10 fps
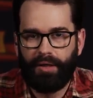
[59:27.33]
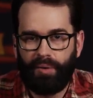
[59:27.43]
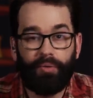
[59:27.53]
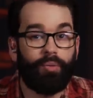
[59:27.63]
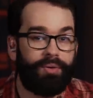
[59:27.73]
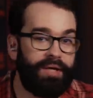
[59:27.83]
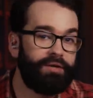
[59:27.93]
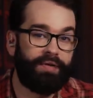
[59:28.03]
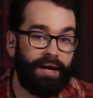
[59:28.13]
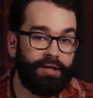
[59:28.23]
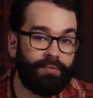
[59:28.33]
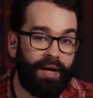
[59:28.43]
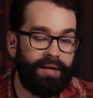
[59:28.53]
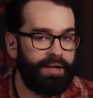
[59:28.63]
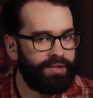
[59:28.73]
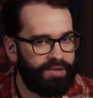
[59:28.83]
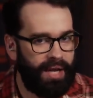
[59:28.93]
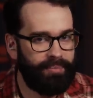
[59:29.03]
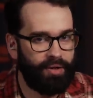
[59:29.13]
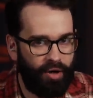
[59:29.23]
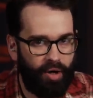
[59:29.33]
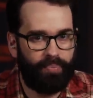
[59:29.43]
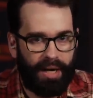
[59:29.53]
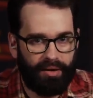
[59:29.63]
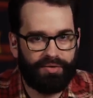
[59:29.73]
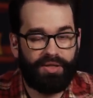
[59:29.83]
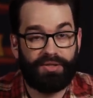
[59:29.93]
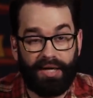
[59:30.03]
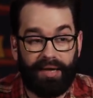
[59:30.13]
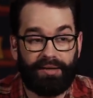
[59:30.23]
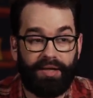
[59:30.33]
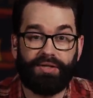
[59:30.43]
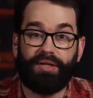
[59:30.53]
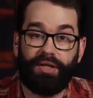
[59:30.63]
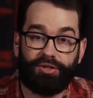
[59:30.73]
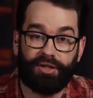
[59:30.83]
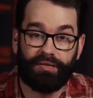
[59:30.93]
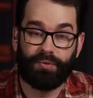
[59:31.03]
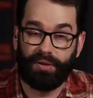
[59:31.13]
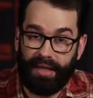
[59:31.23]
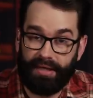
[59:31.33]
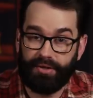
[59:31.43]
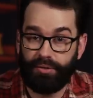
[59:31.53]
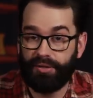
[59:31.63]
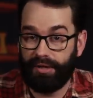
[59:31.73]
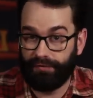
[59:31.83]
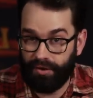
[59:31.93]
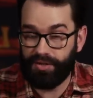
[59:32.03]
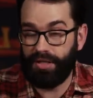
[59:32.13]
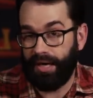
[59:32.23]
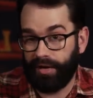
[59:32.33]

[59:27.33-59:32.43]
we will reevaluate and examine all policies, guidelines, and initiatives relating to diversity,